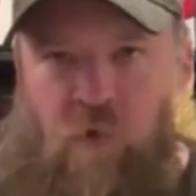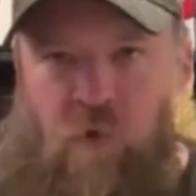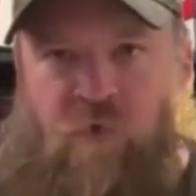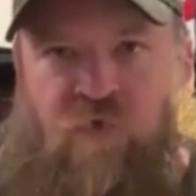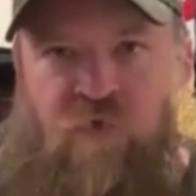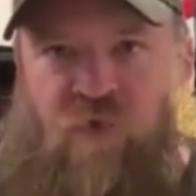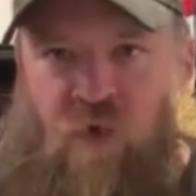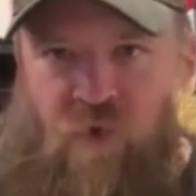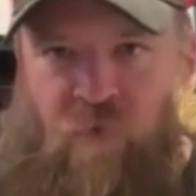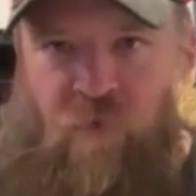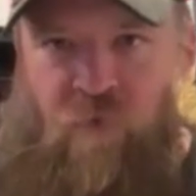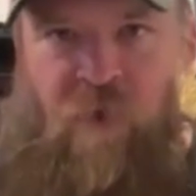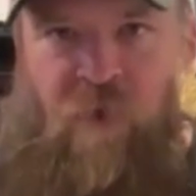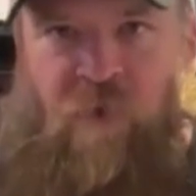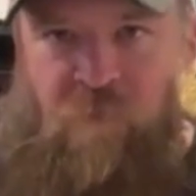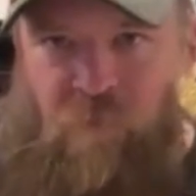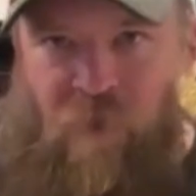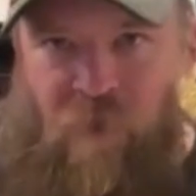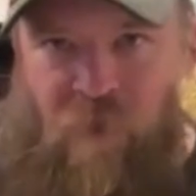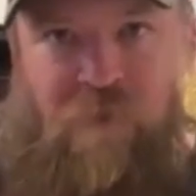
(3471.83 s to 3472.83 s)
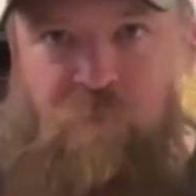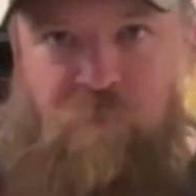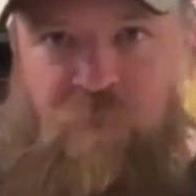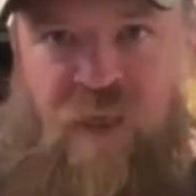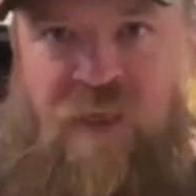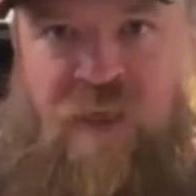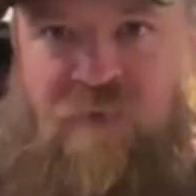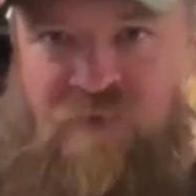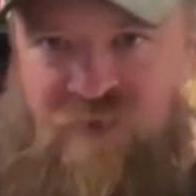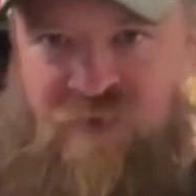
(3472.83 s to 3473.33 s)
for like
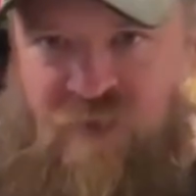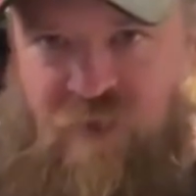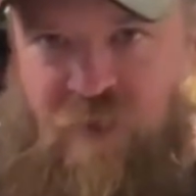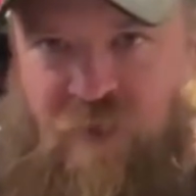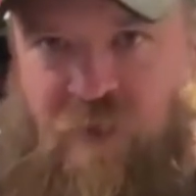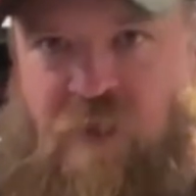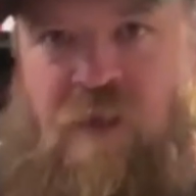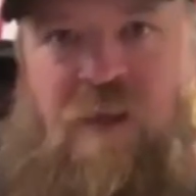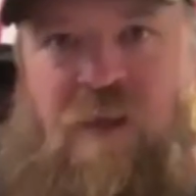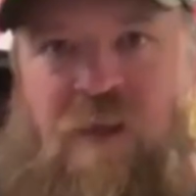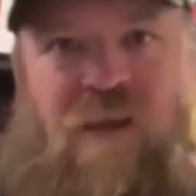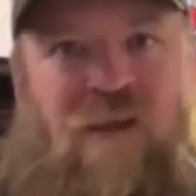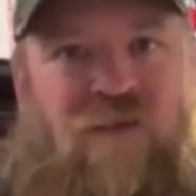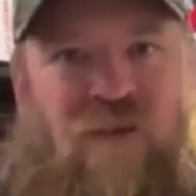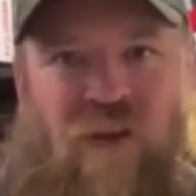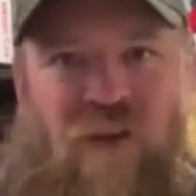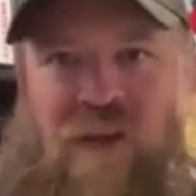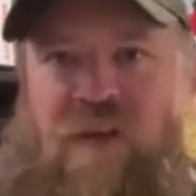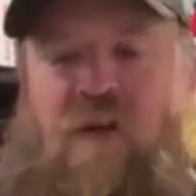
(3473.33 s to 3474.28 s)
pizza. So like